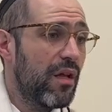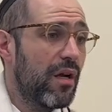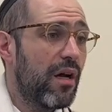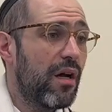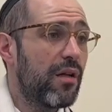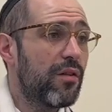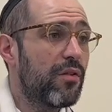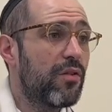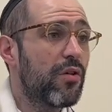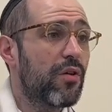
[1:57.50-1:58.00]

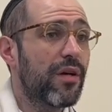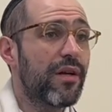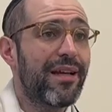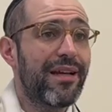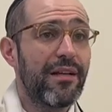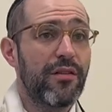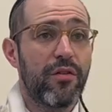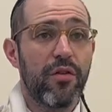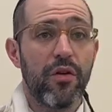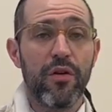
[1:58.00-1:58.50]
uh, during
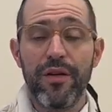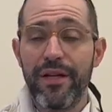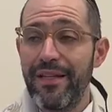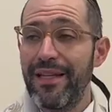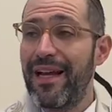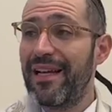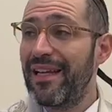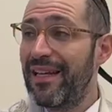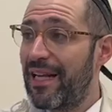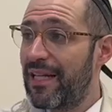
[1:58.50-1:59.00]
Toch
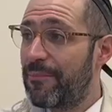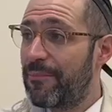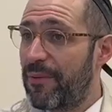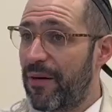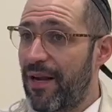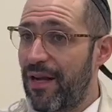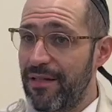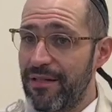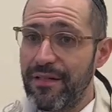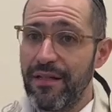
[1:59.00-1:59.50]
Achilat
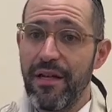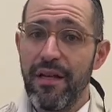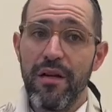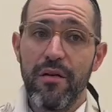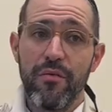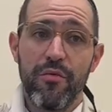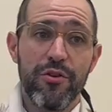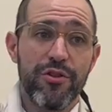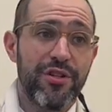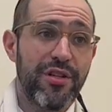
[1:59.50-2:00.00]
Pras,
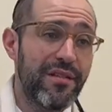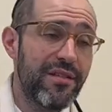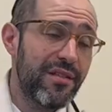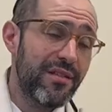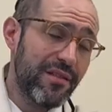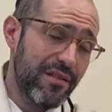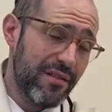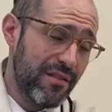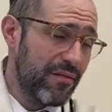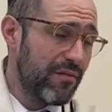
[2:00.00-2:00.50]
which
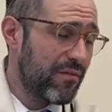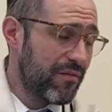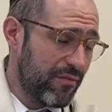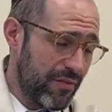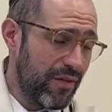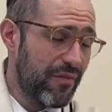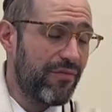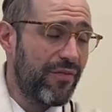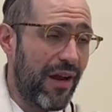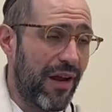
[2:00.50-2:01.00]
is
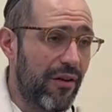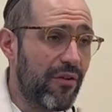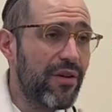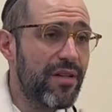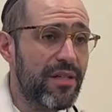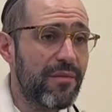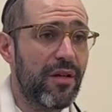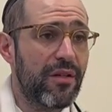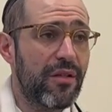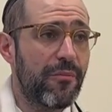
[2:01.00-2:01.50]
it
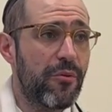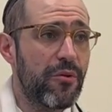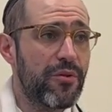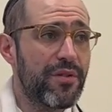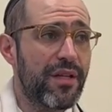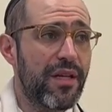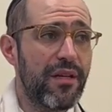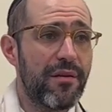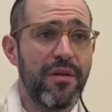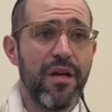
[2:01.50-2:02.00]
varies among the
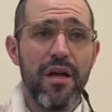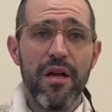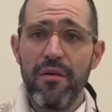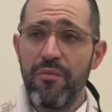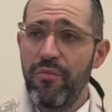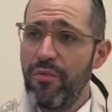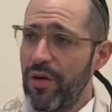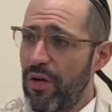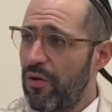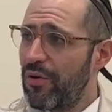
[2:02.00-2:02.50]
poskim.
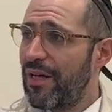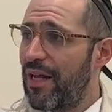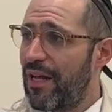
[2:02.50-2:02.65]
We hold